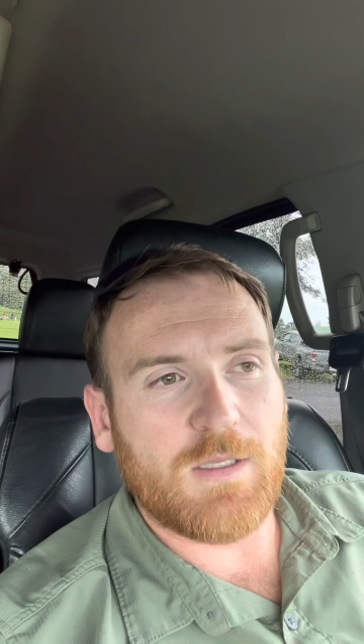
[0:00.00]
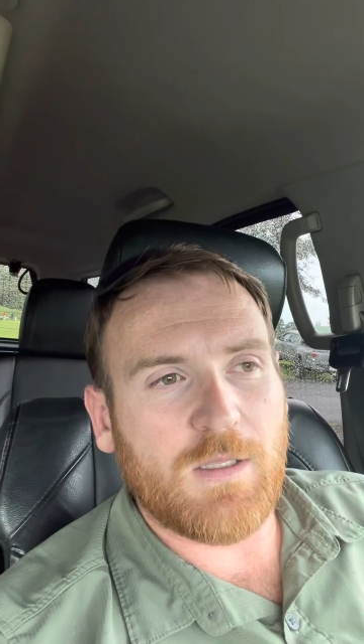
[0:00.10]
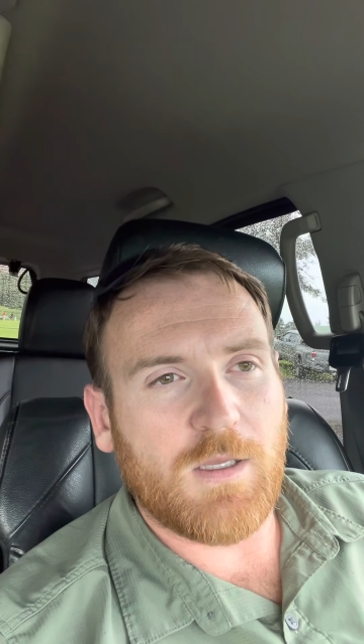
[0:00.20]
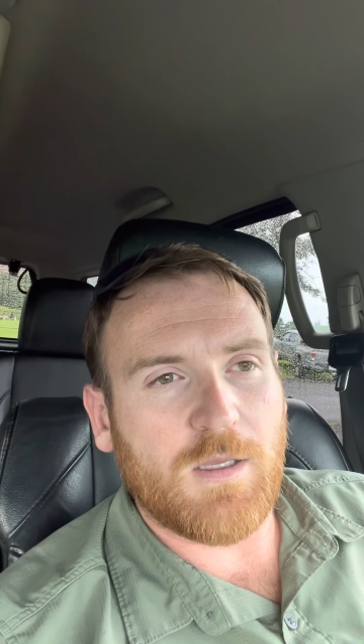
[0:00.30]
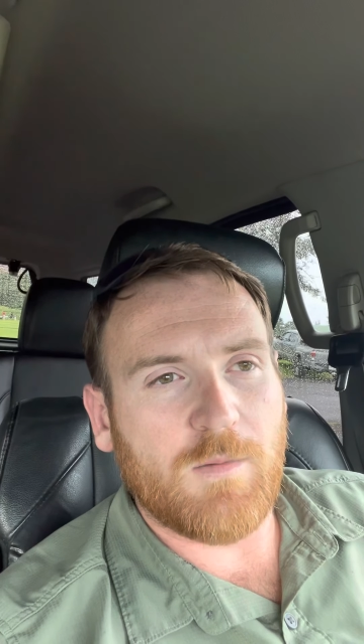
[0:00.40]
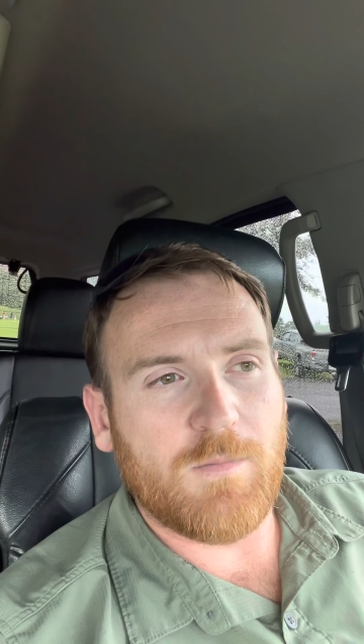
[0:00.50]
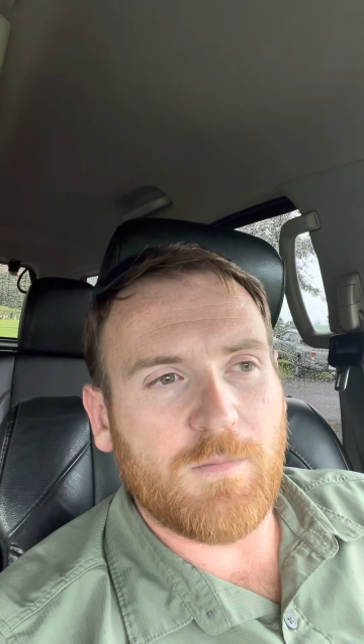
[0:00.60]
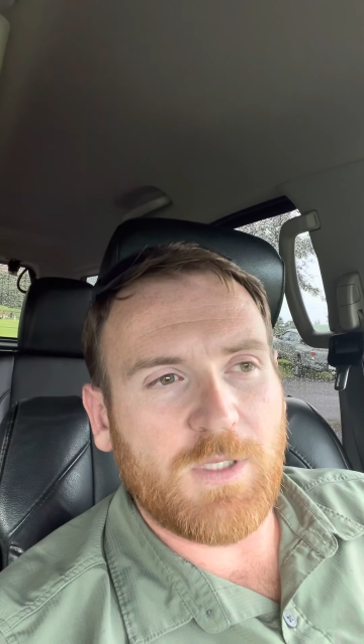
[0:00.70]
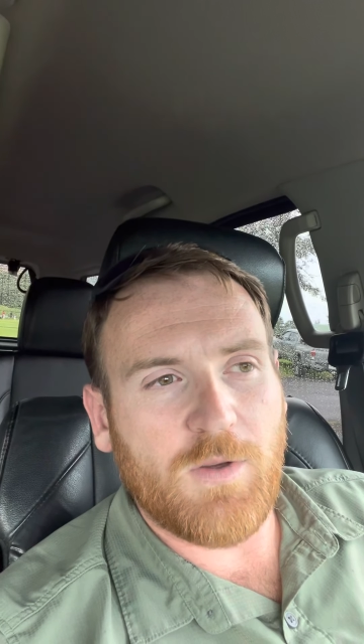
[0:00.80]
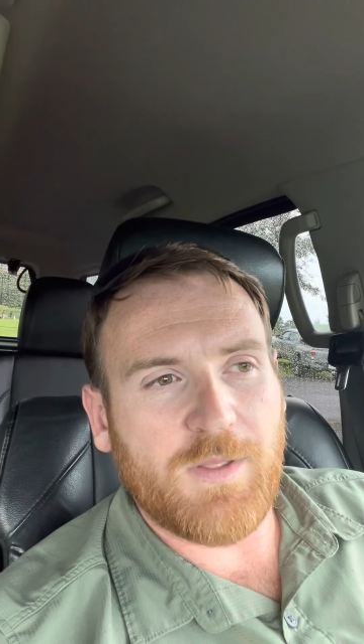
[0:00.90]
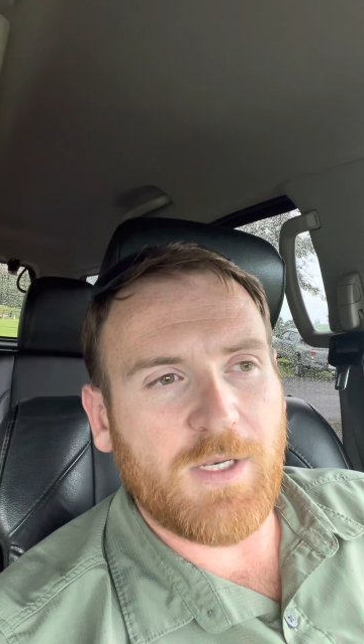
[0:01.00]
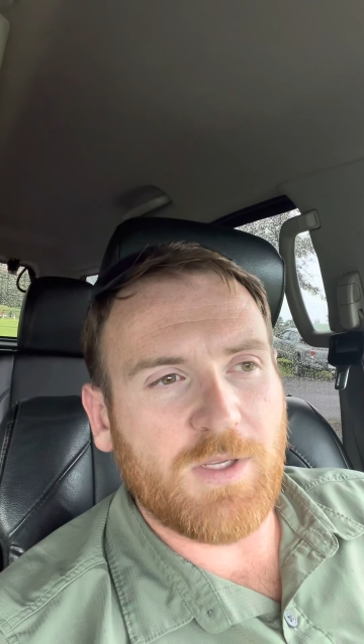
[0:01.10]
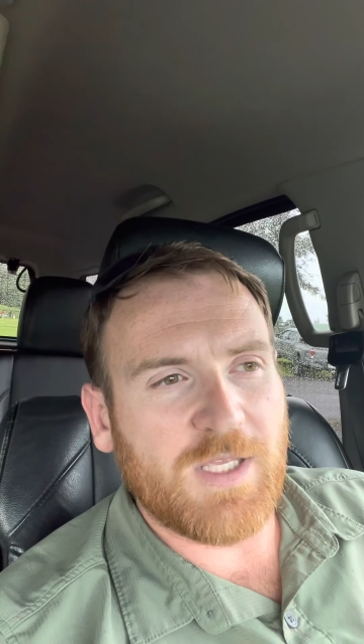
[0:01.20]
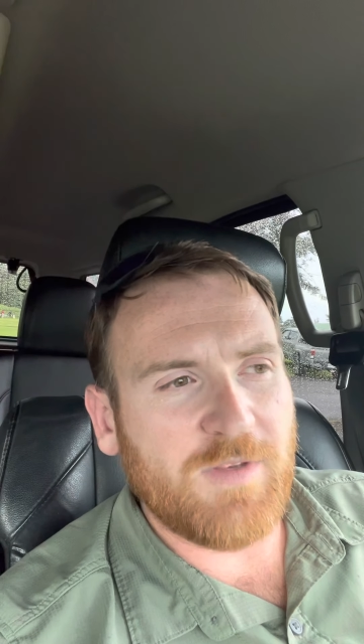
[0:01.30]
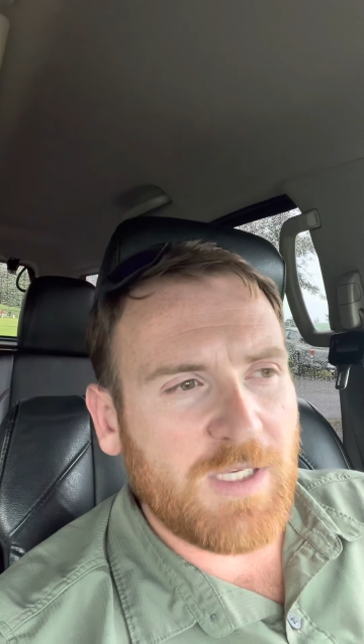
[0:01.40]
you know, and they don't
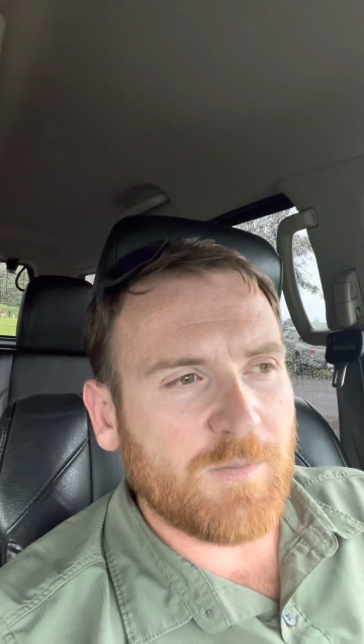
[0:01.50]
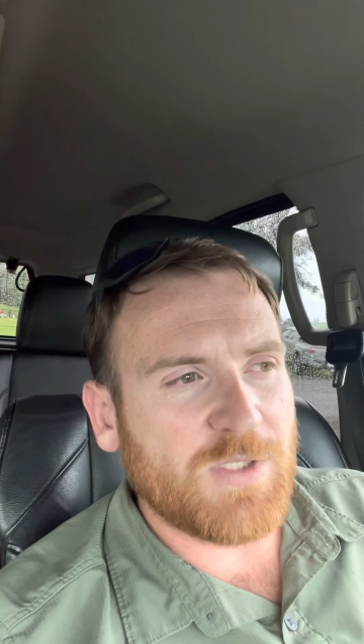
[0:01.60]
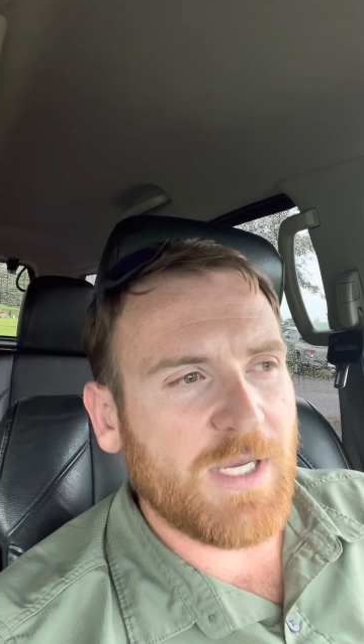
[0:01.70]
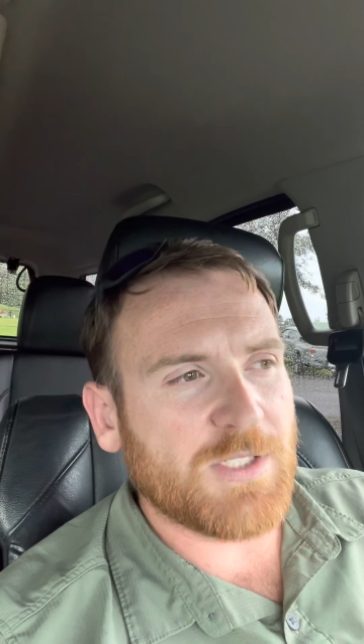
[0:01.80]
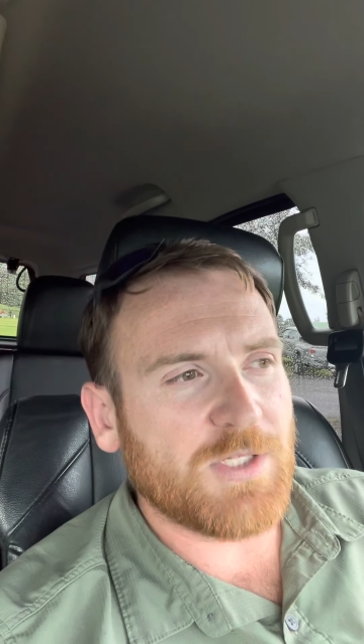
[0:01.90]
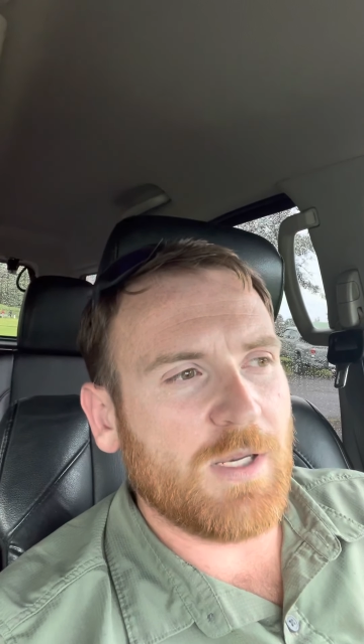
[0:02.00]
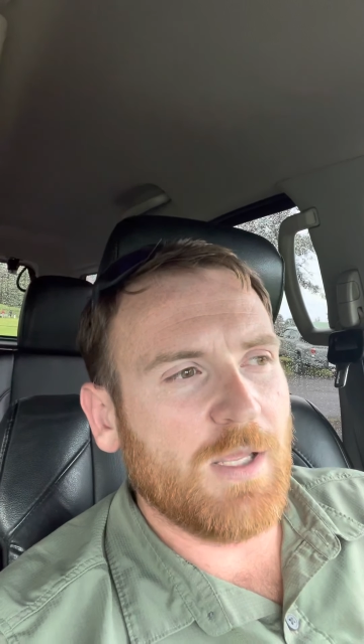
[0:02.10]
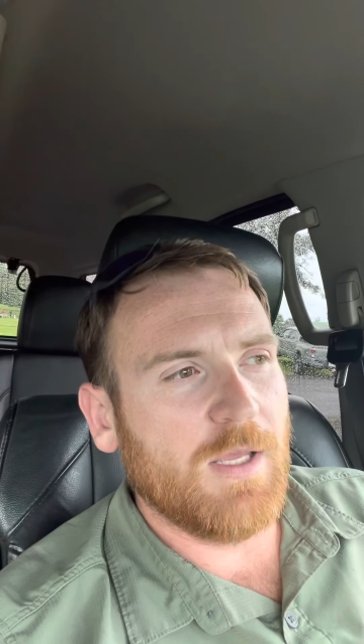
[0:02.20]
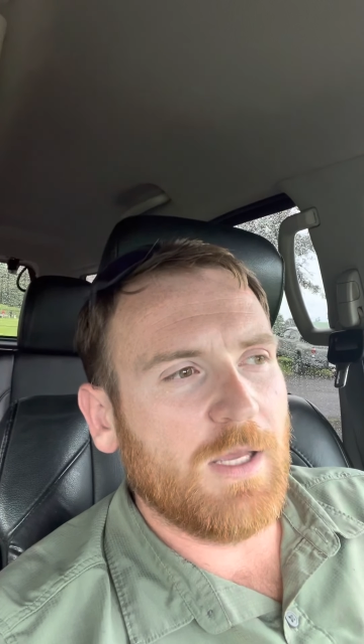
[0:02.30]
give any objection,